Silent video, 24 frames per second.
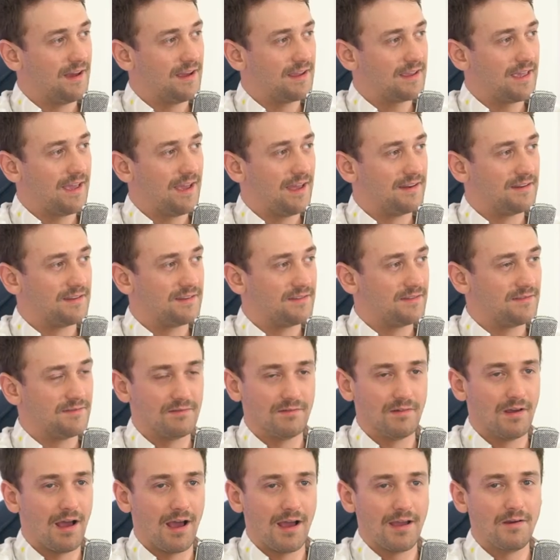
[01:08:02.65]
I, I, can't.
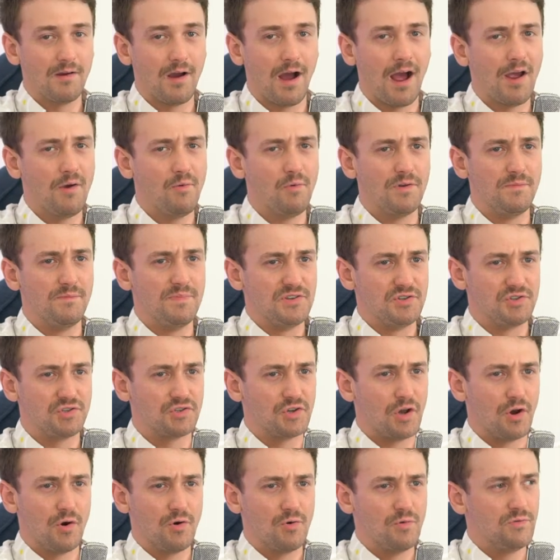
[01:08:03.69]
I I would be
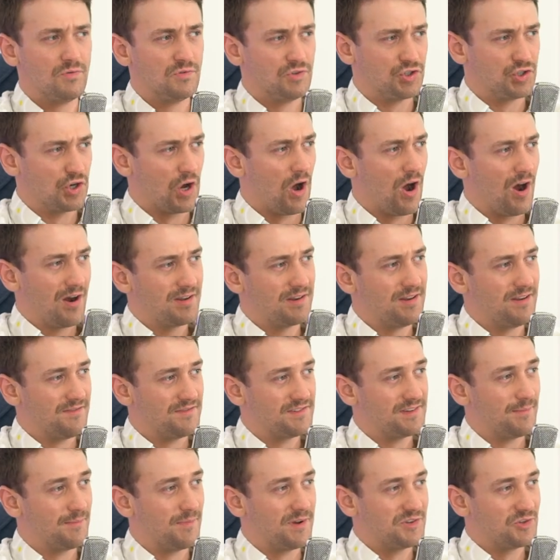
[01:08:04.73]
so shocked if
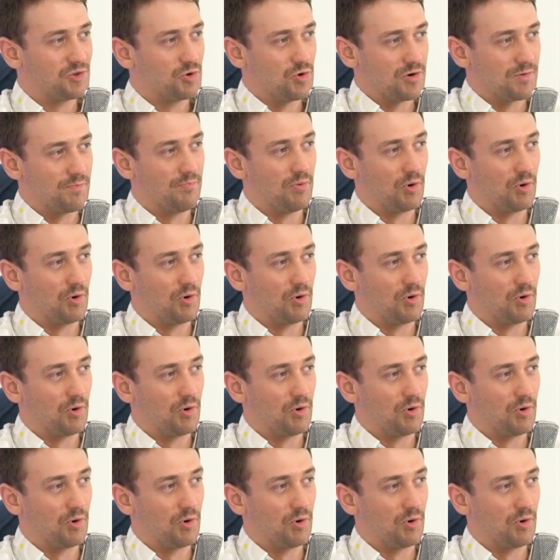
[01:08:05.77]
someone took